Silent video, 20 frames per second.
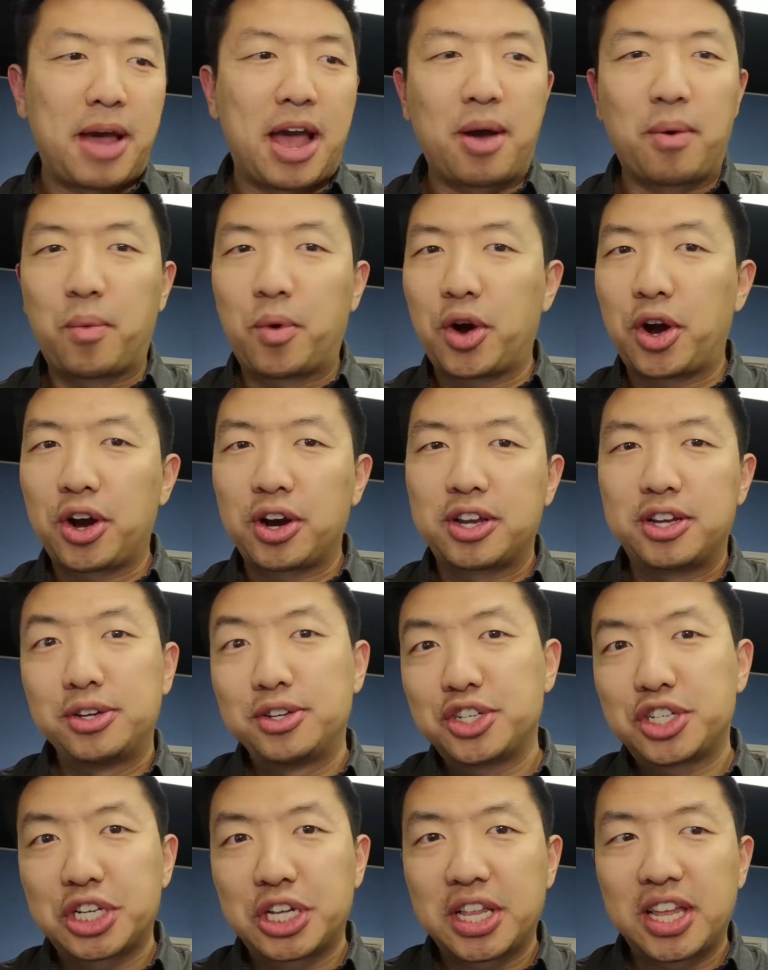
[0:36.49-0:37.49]
At work,
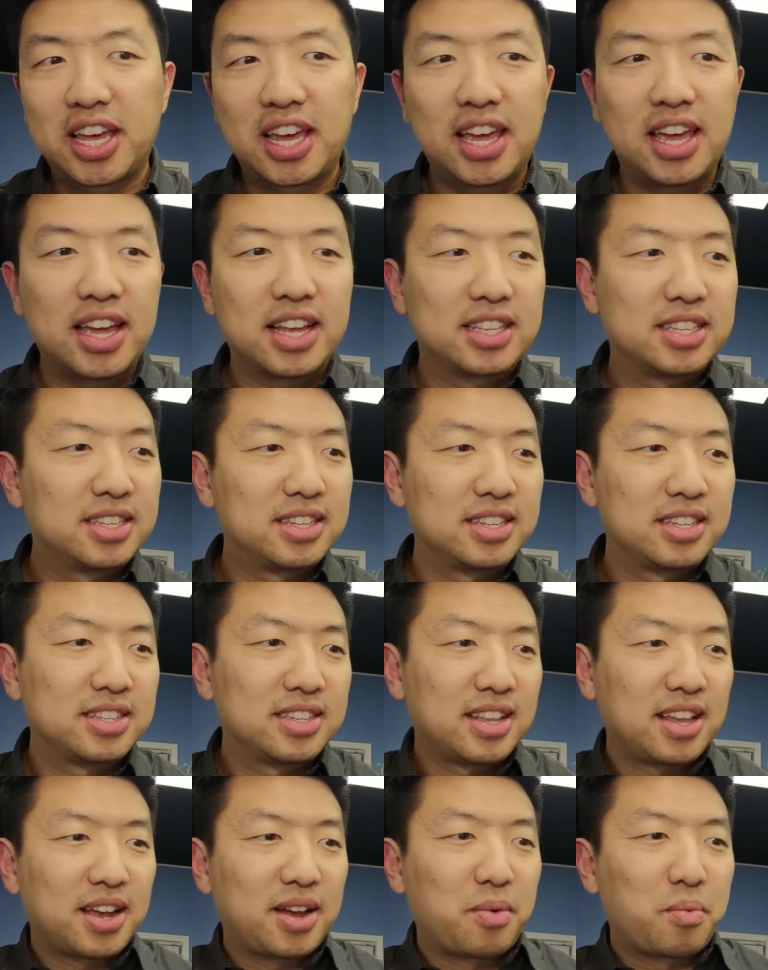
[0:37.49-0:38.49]
usually, it's
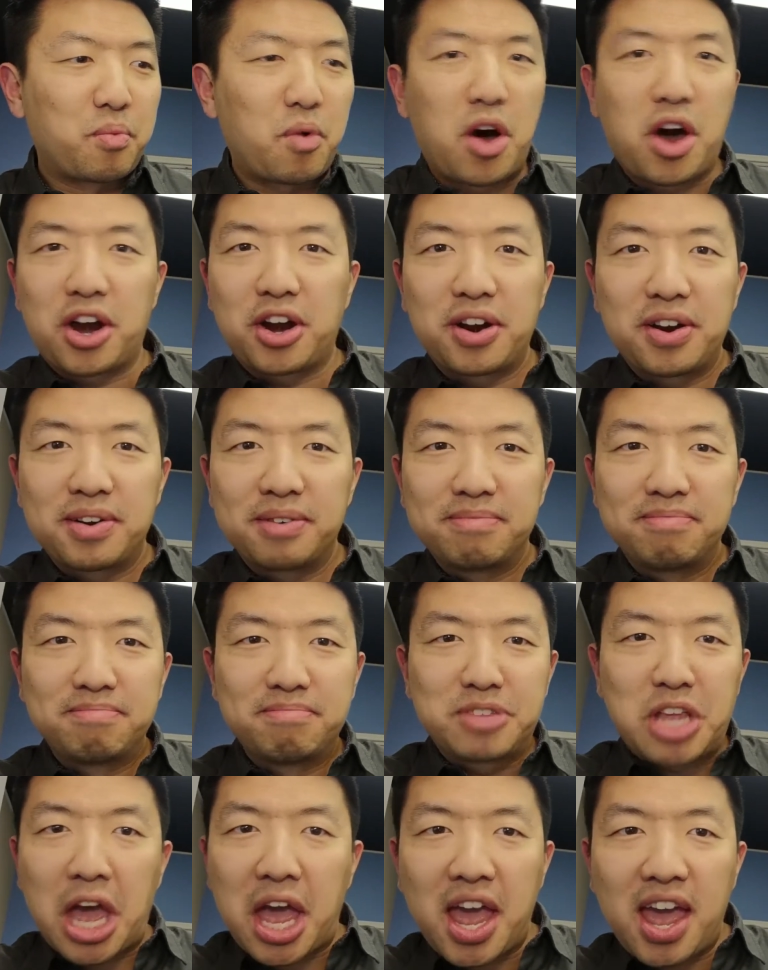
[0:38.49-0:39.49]
just like a water
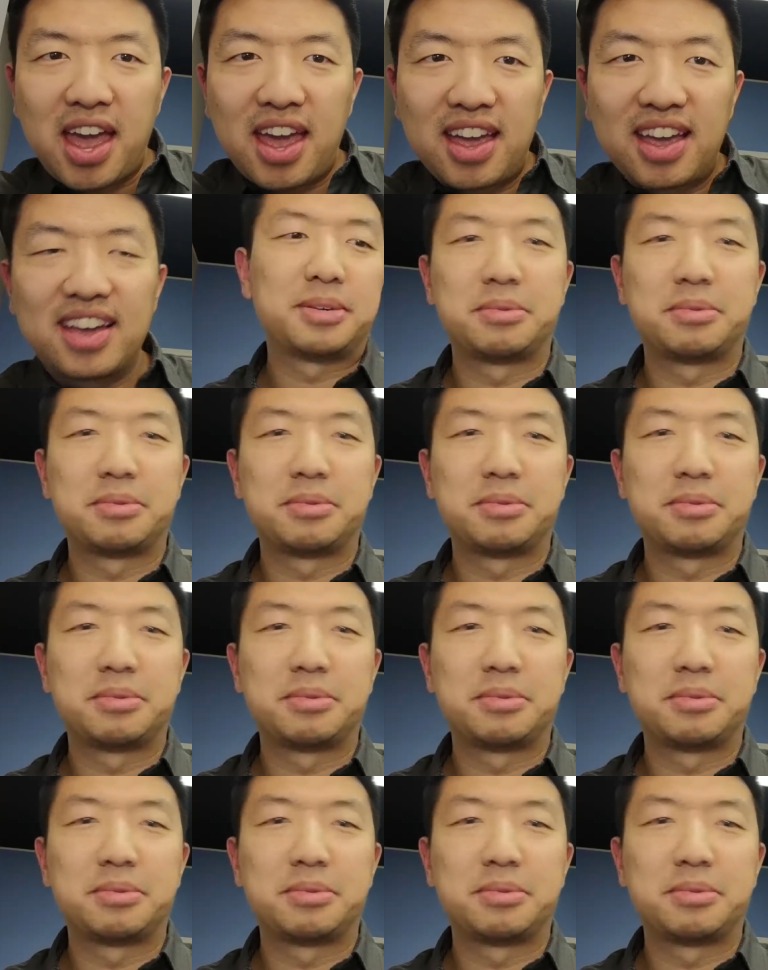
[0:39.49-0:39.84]
tank.